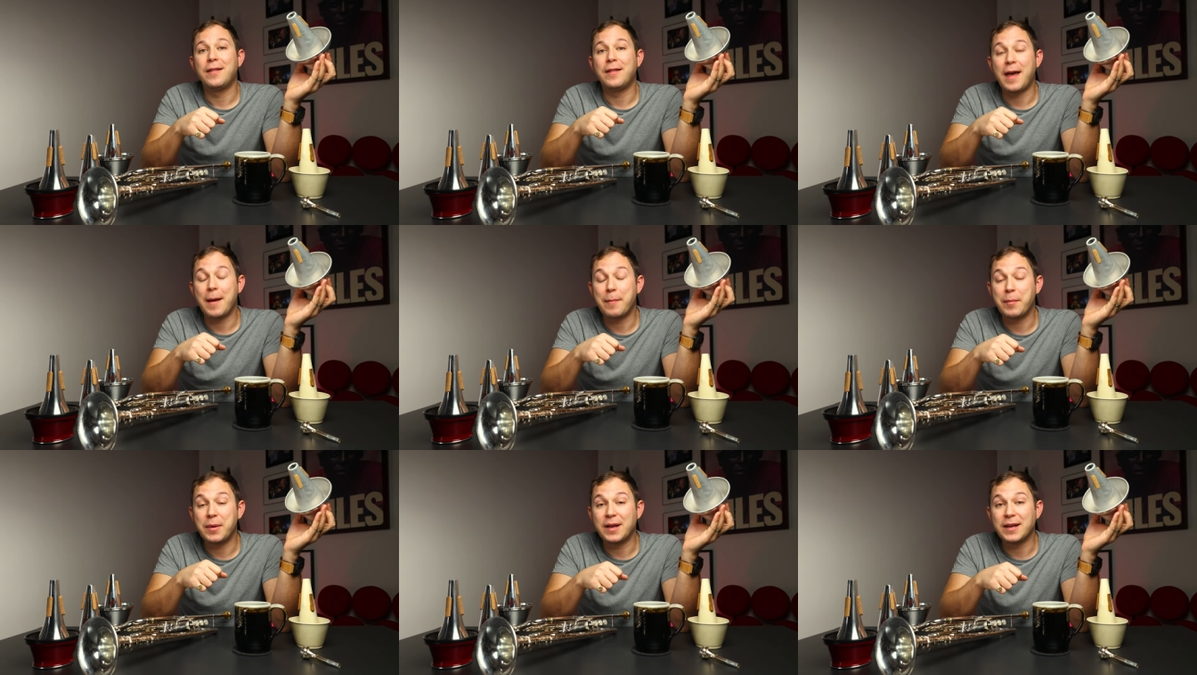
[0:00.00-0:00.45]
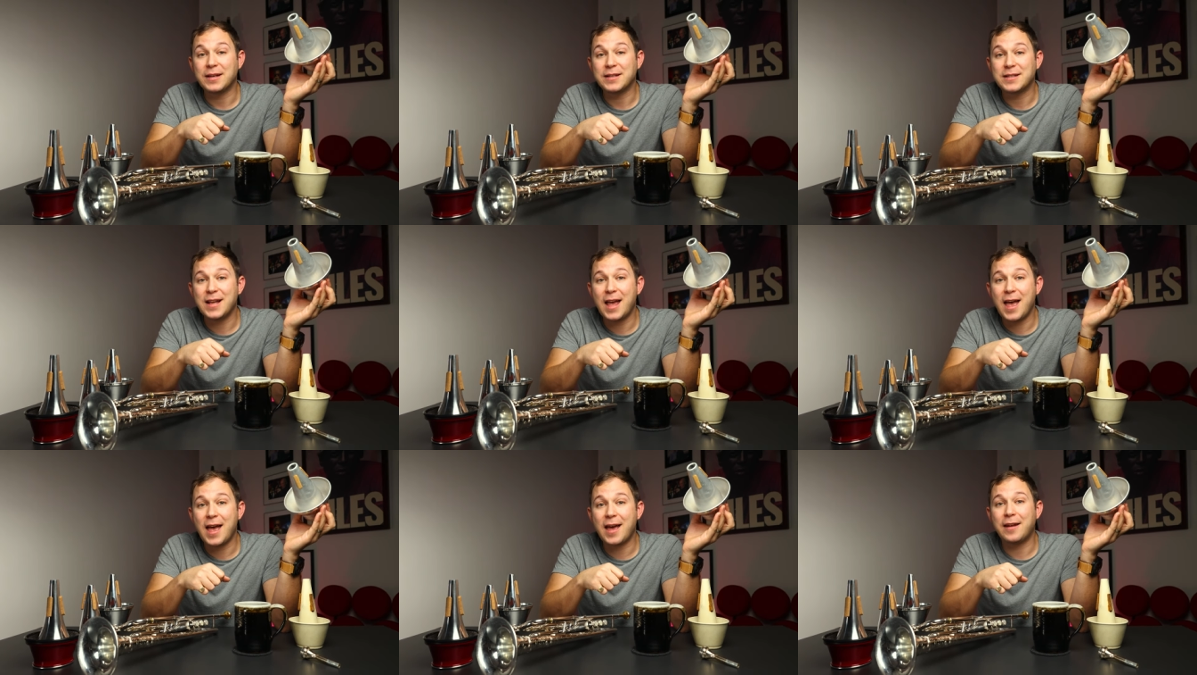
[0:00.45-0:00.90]
That being
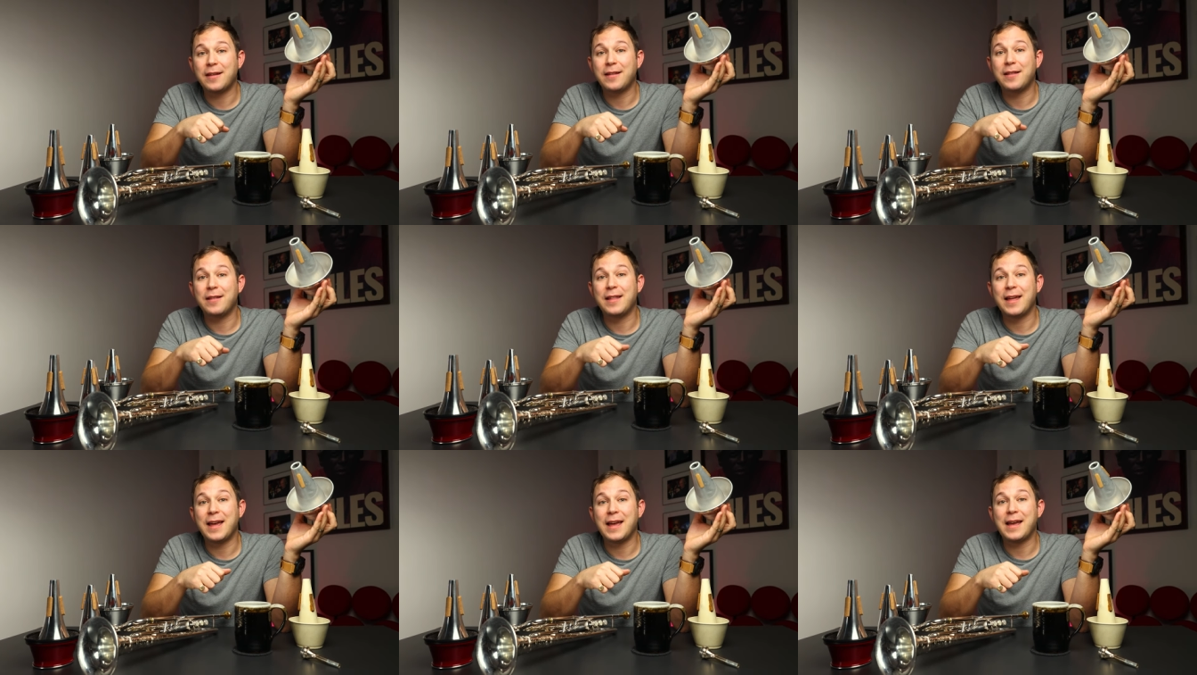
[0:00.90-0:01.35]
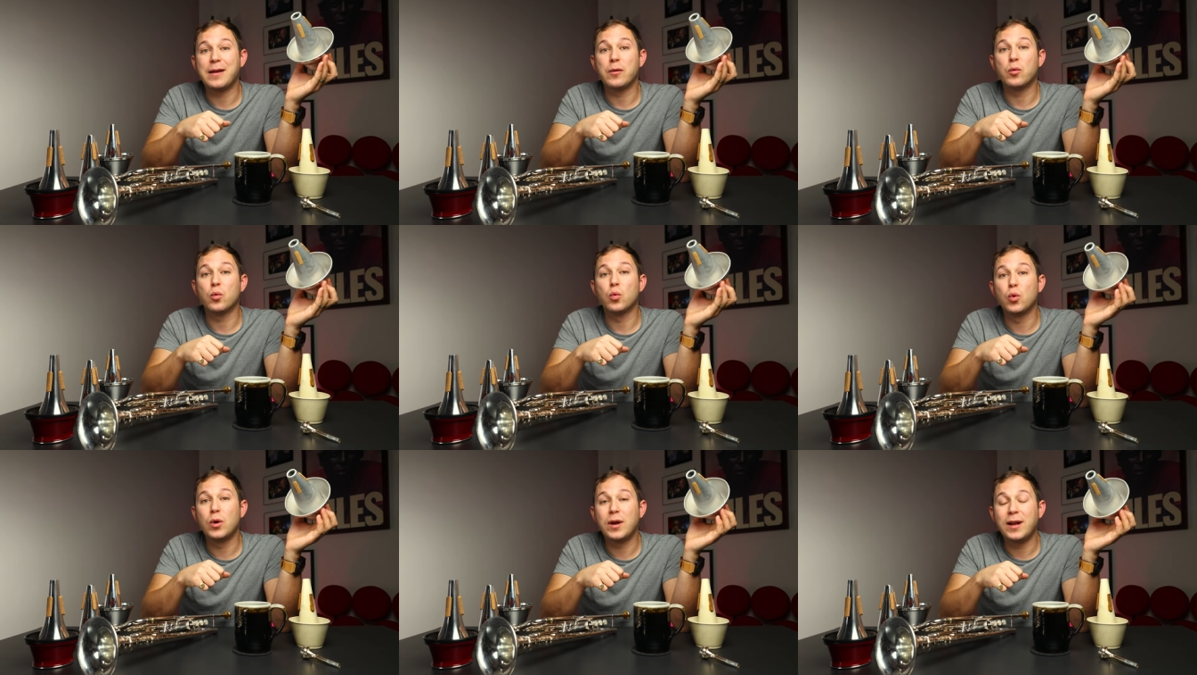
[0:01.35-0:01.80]
said, they
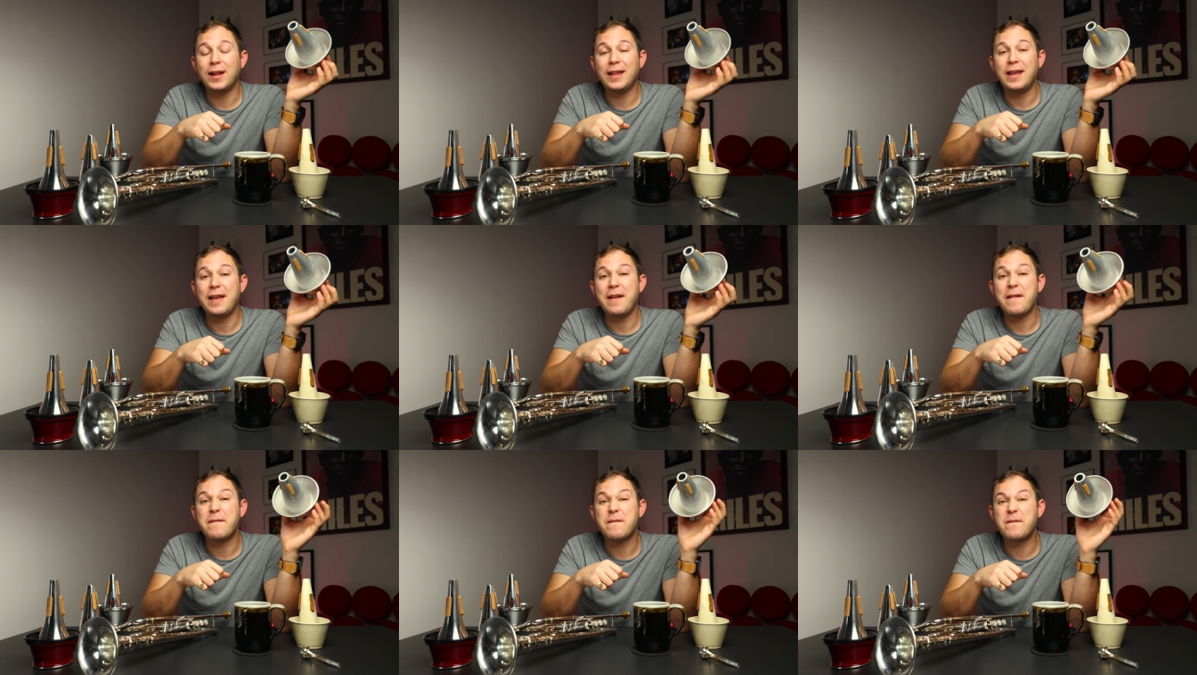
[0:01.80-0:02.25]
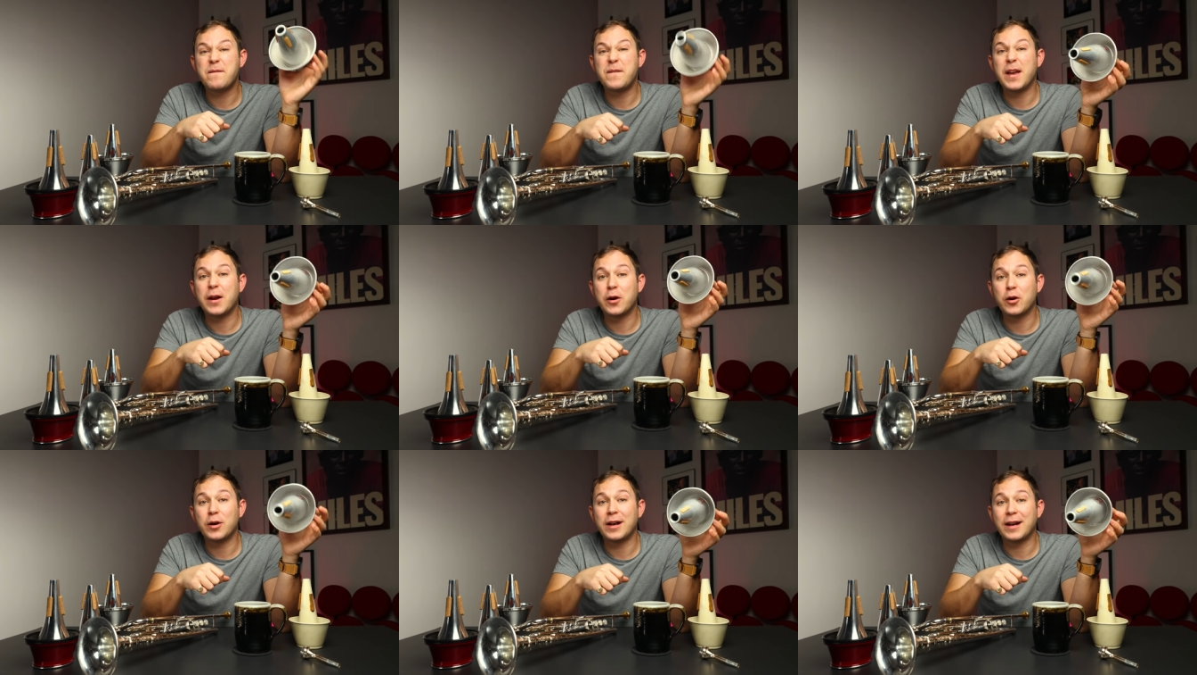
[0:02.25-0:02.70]
really
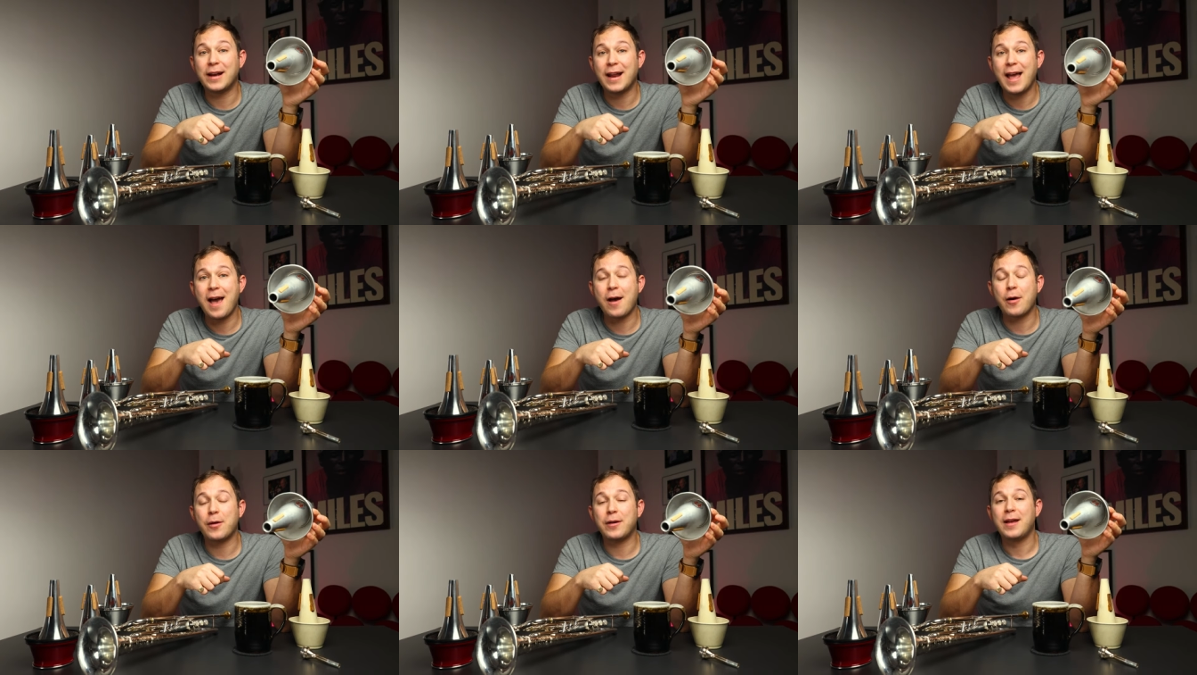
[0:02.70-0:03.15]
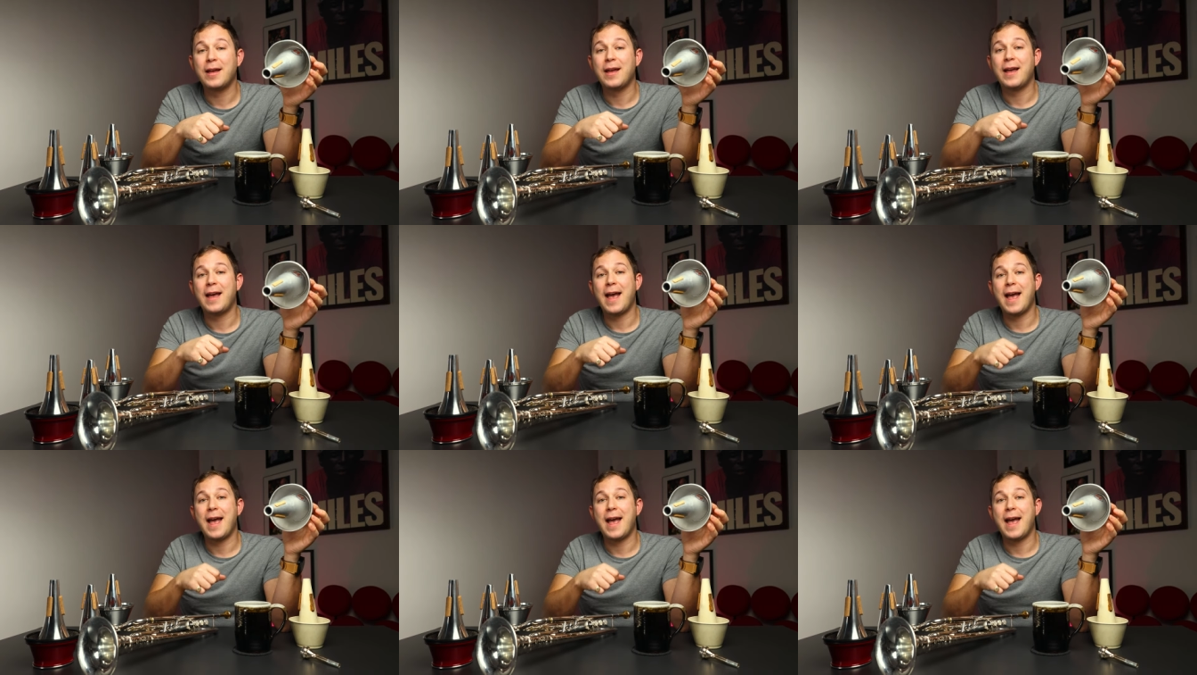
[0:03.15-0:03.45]
figured it out